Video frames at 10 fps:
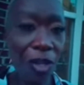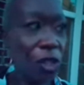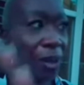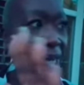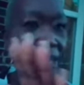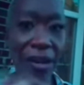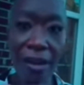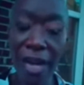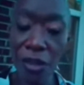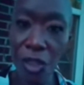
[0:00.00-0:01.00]
You had a
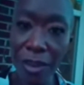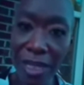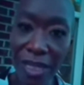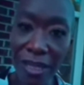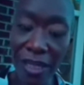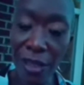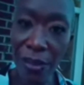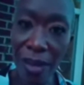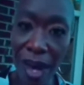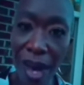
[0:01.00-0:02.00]
young
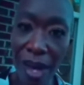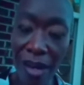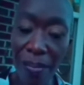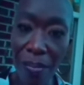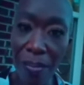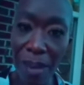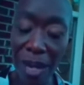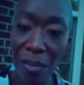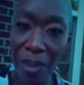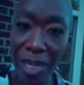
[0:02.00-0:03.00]
LGBTQ guy,
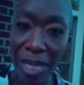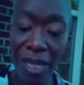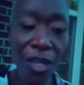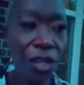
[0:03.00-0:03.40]
Mayor Pete.